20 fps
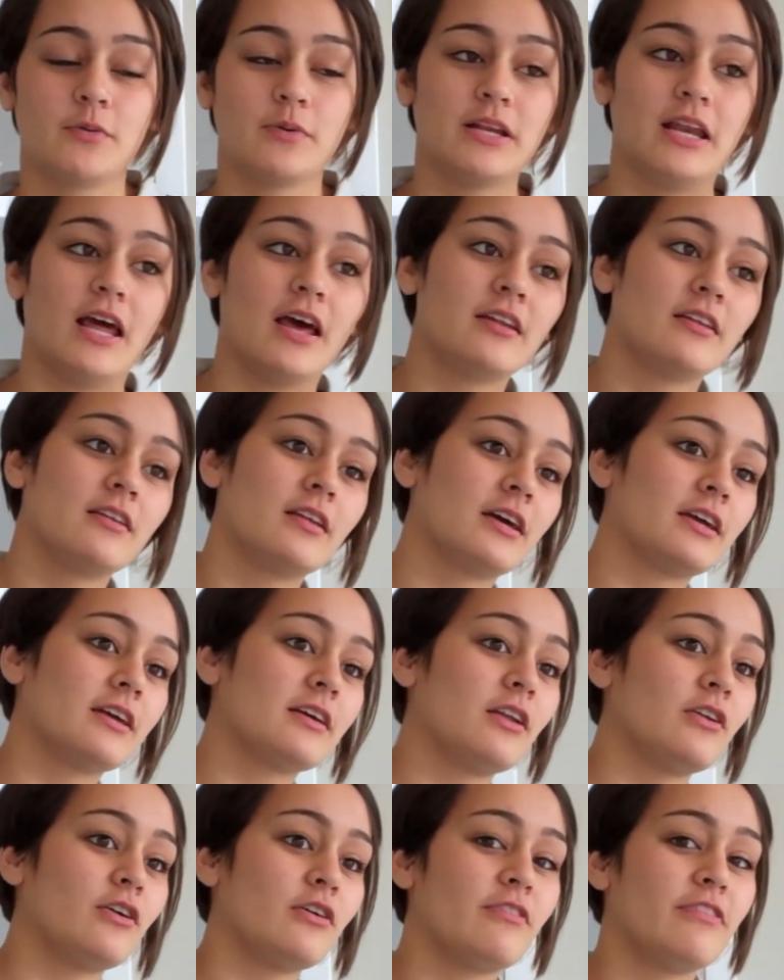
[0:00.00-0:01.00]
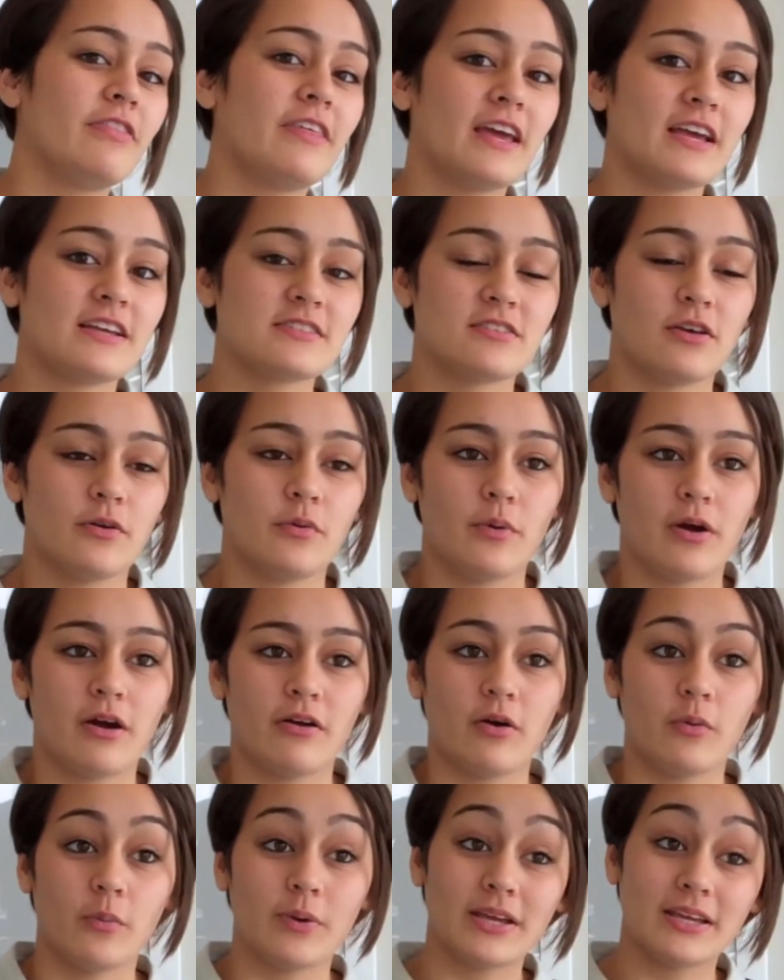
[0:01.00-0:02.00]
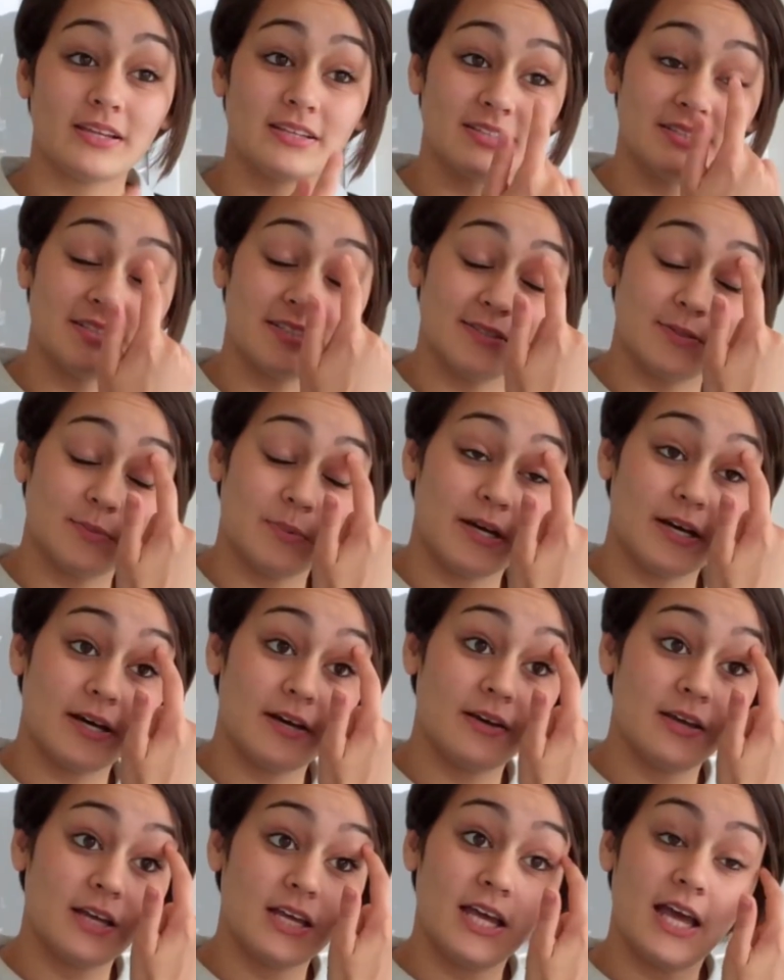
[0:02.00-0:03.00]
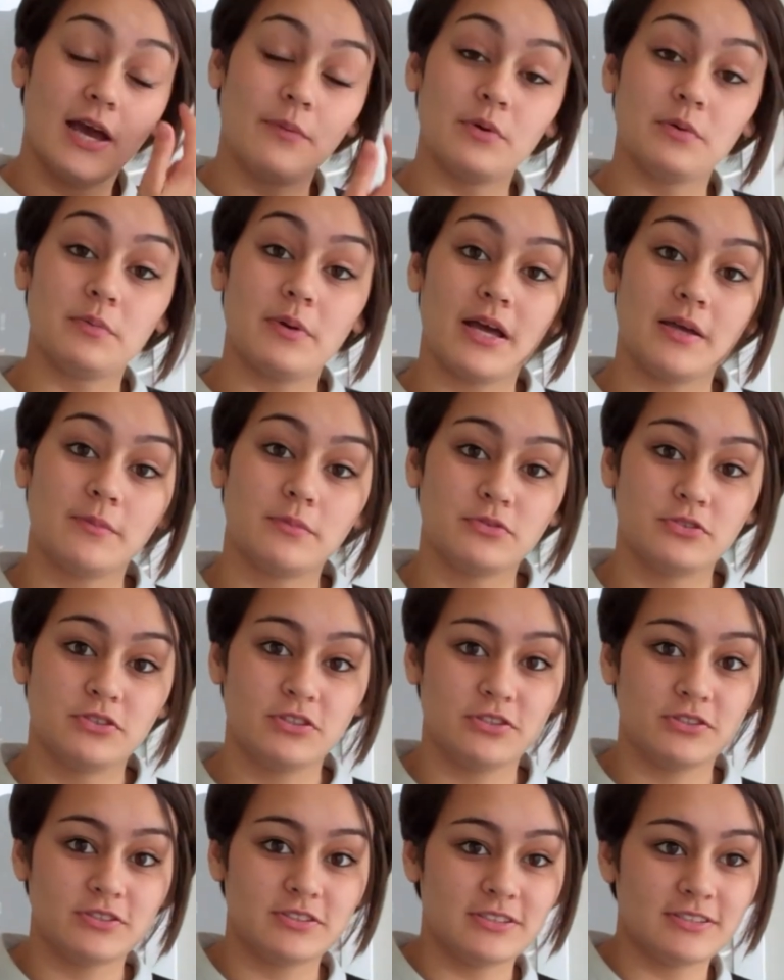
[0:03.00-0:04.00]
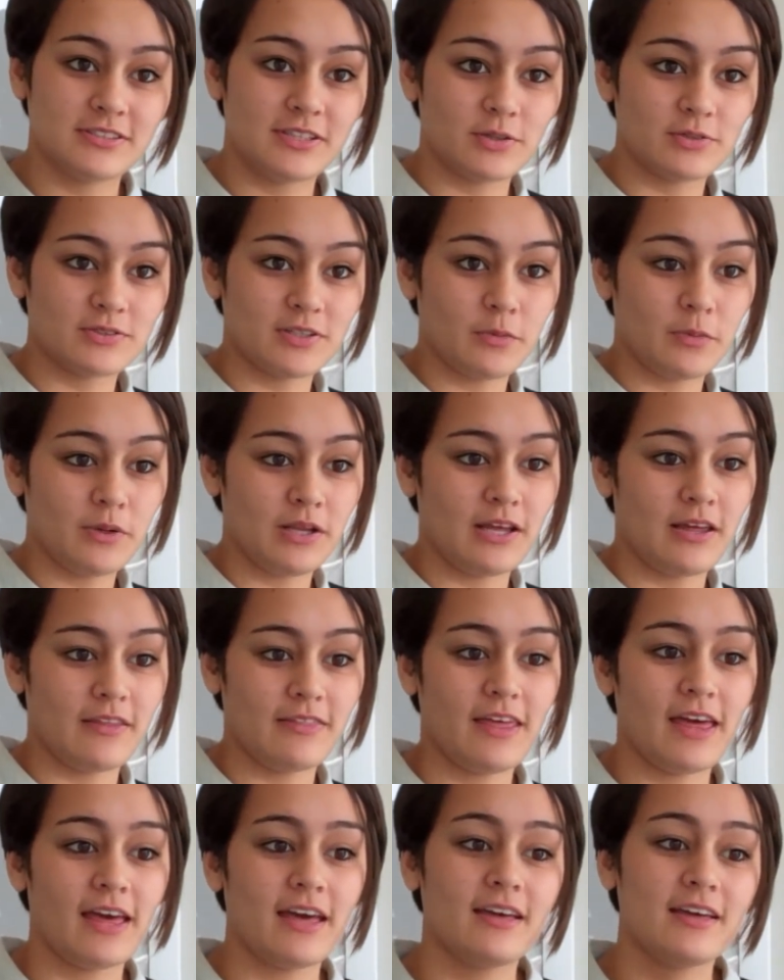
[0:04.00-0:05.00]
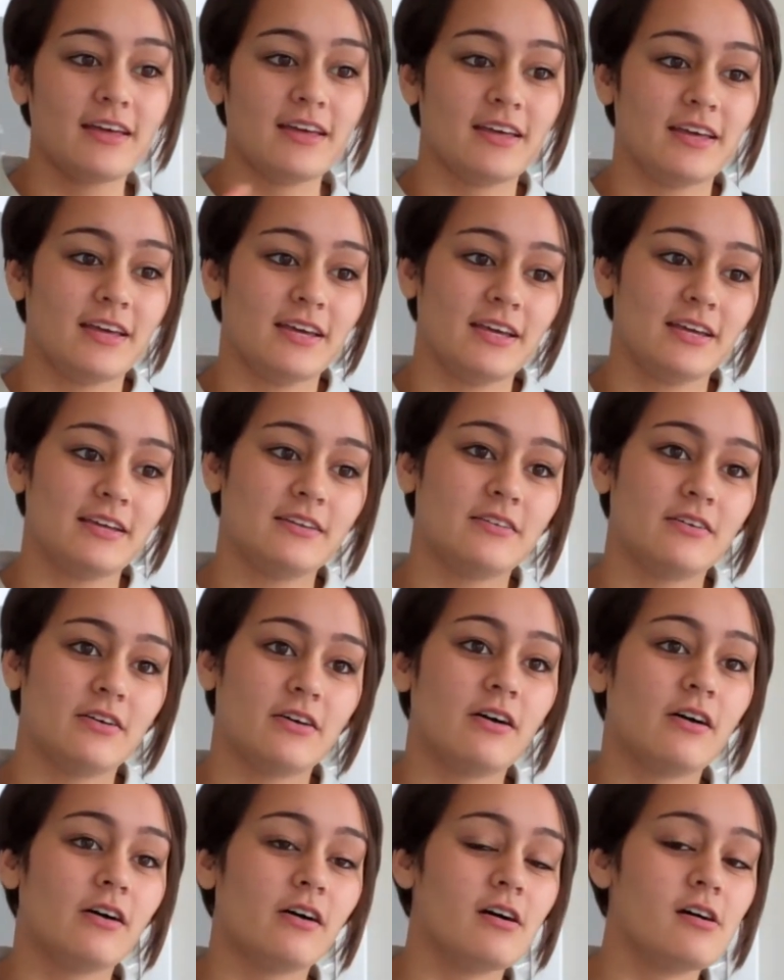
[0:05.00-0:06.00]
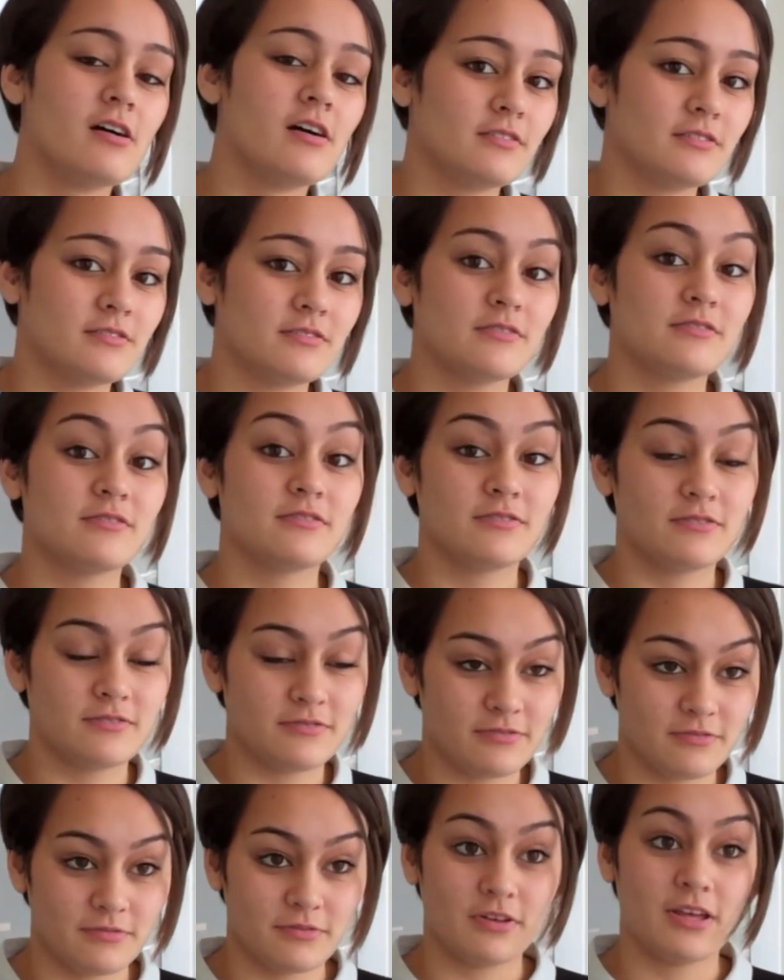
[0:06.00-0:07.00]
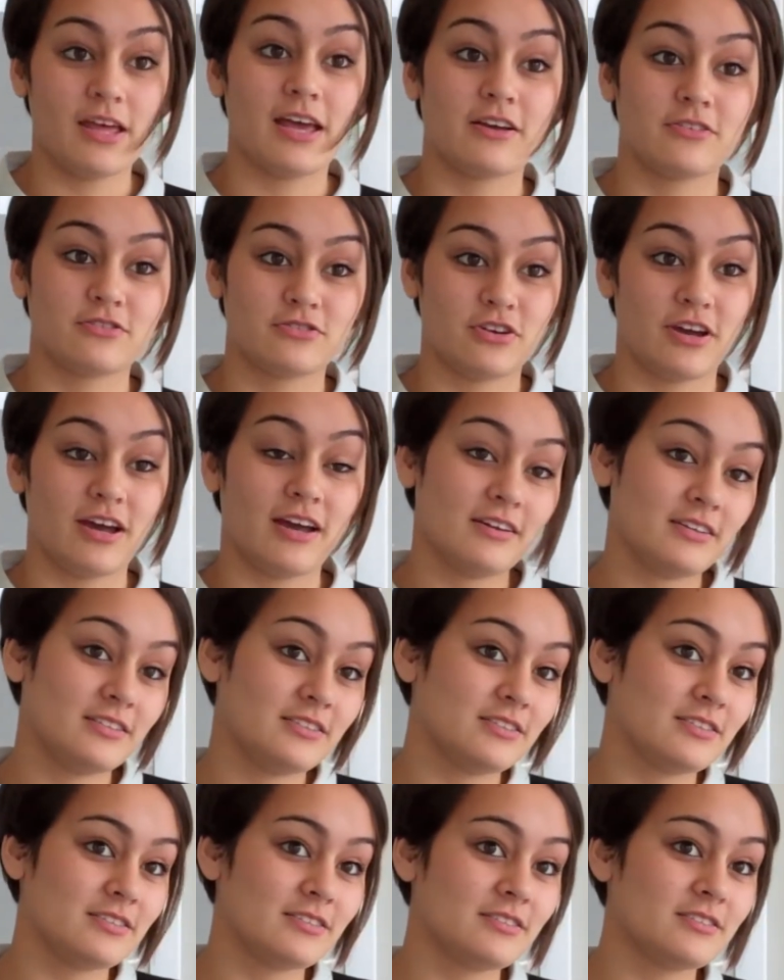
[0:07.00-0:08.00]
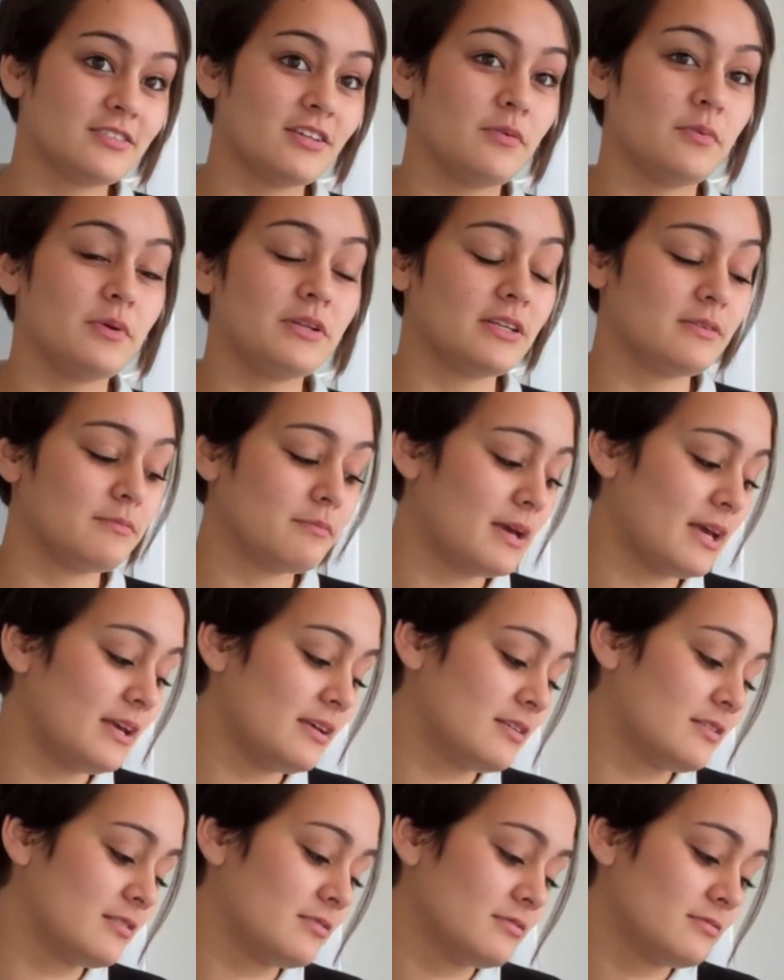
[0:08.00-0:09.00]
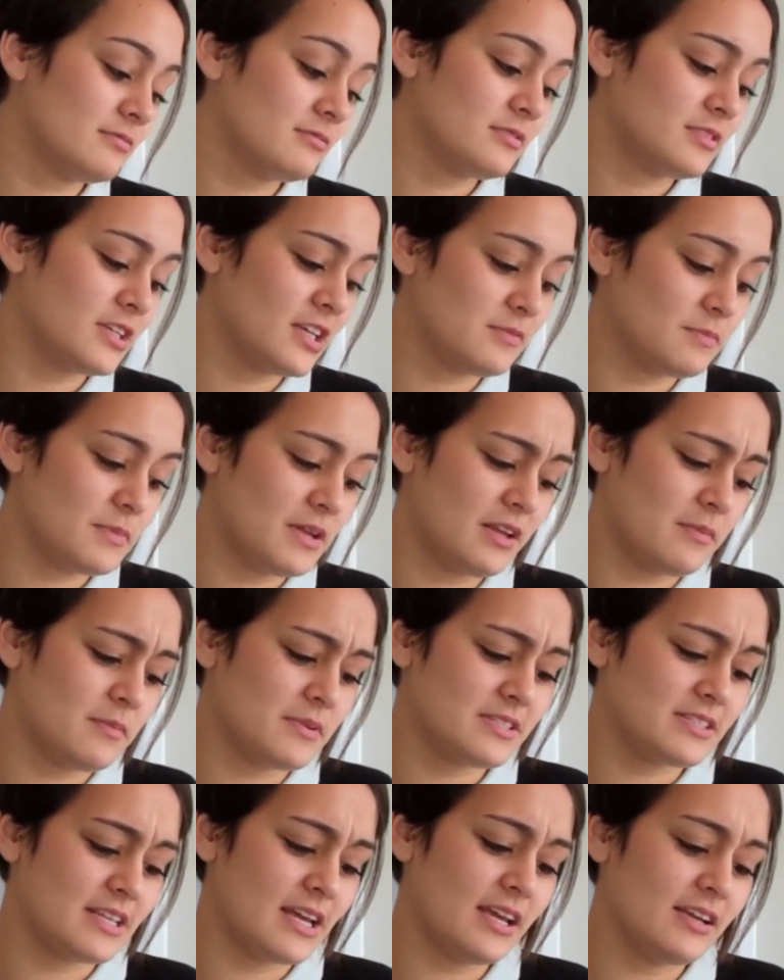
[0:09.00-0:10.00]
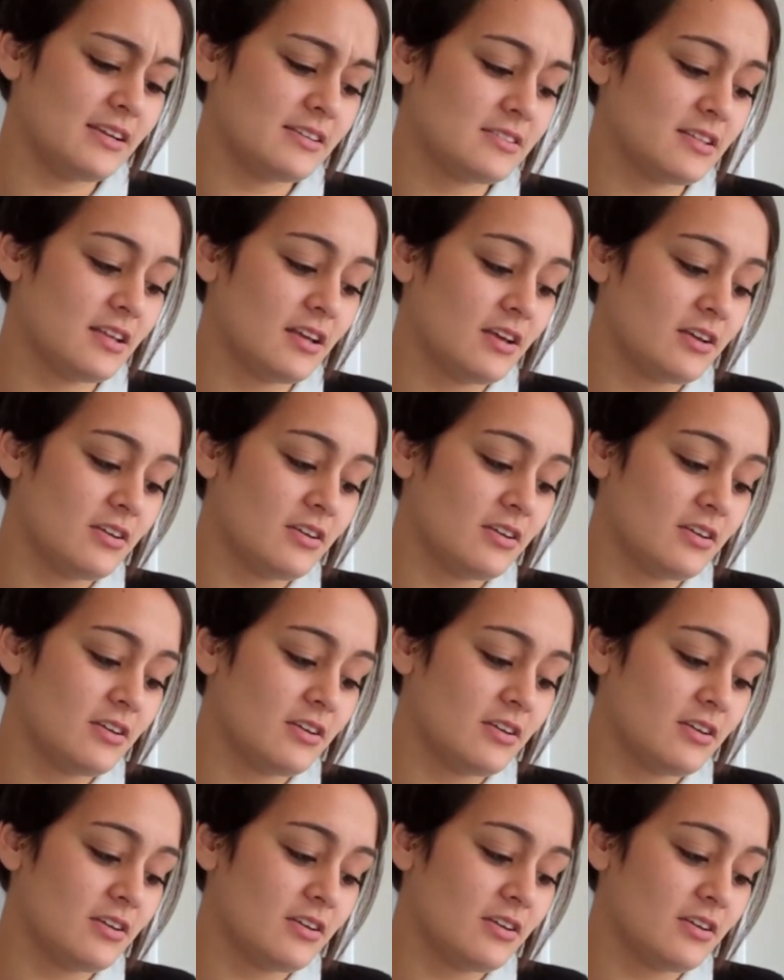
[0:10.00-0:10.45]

we learnt a lot of things, so where our weaknesses were, and we were able to use the skills that we learnt there in our extract, so we didn't make as many mistakes.